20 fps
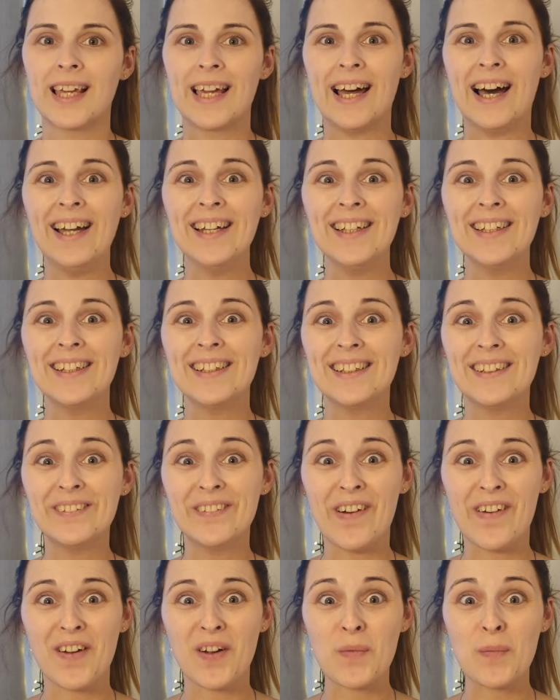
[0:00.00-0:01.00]
Hiya,
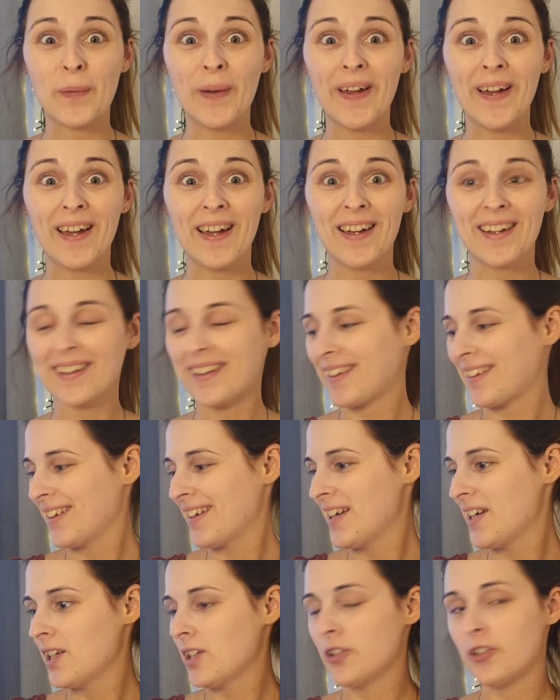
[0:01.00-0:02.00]
welcome back.
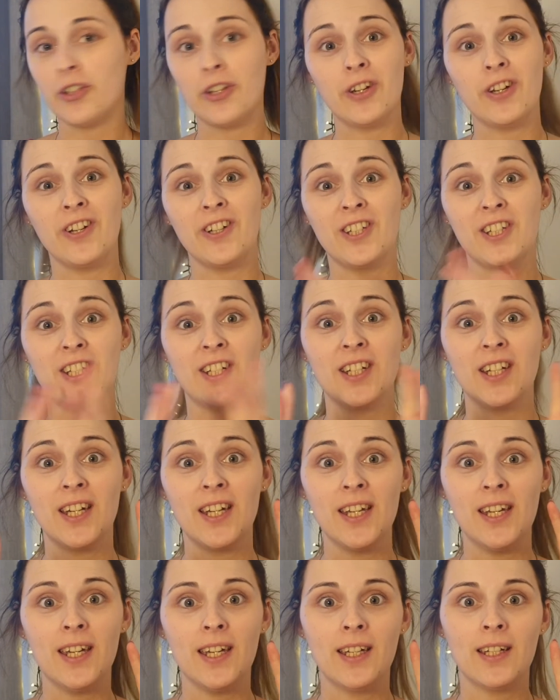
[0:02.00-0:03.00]
So
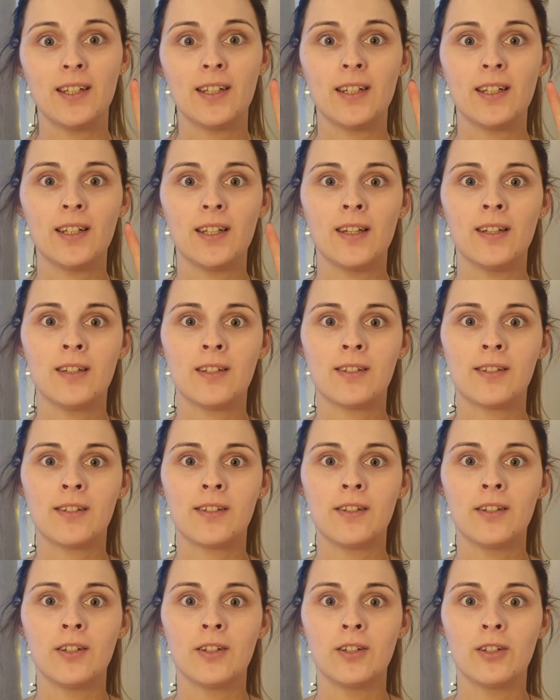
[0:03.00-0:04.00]
today it is
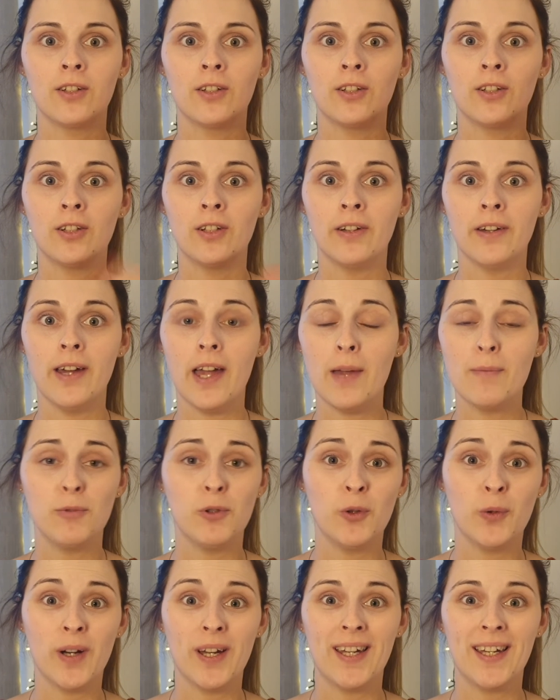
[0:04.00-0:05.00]
the
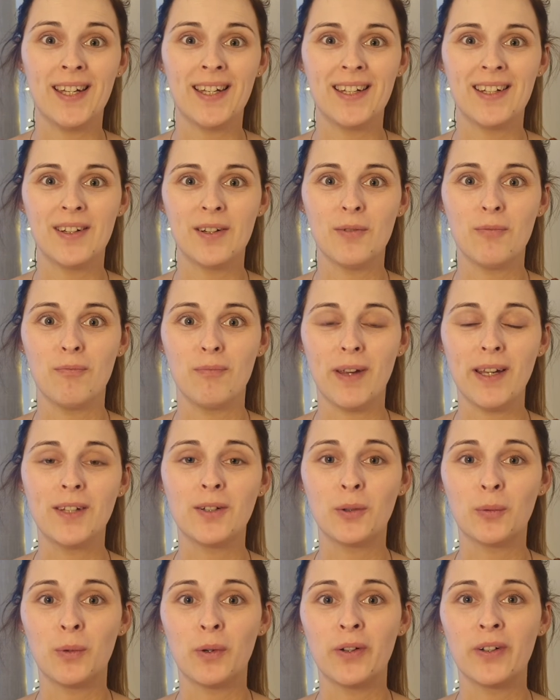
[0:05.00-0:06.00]
MUA
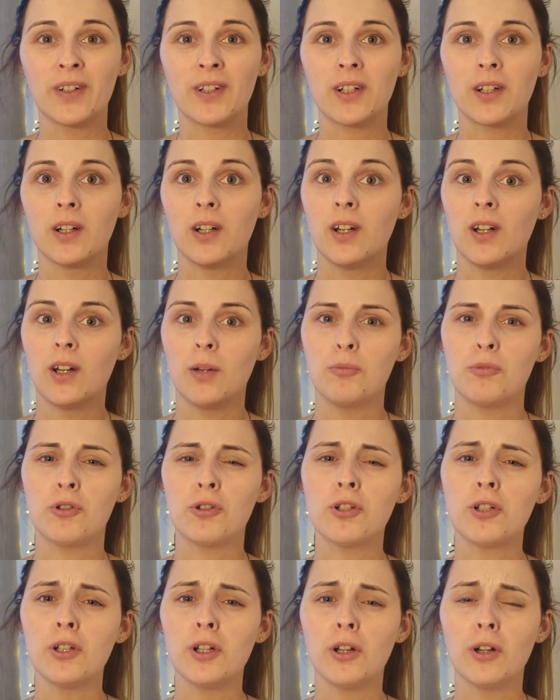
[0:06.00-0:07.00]
makeup look. I'm just
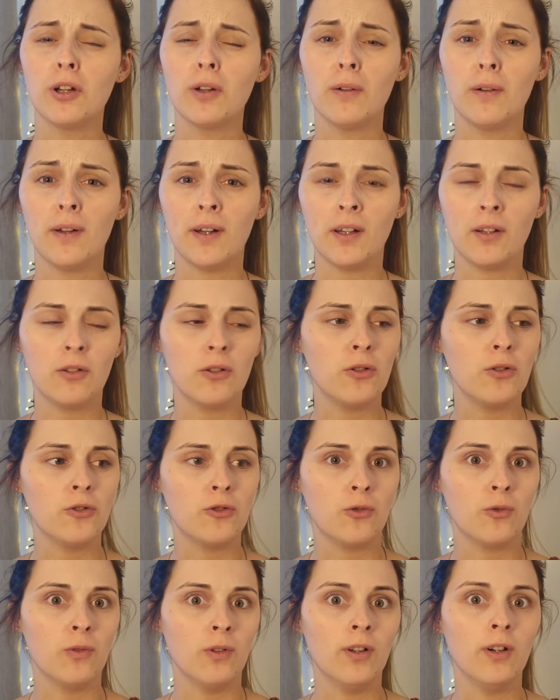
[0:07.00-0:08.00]
going to go like a
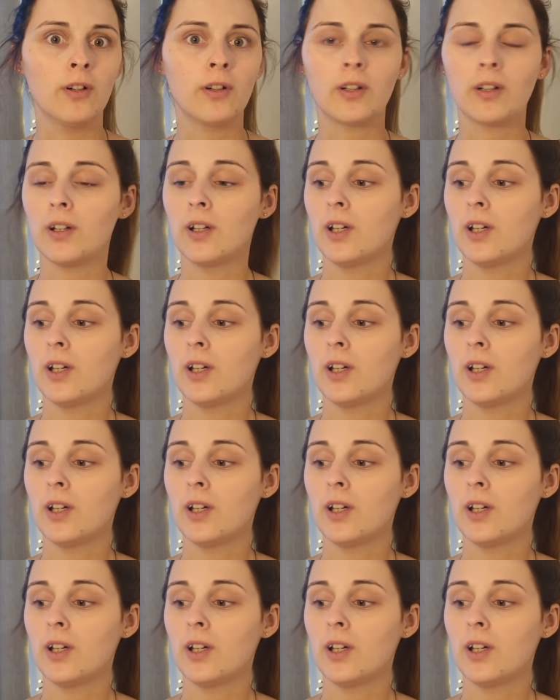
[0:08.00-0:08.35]
neutral look.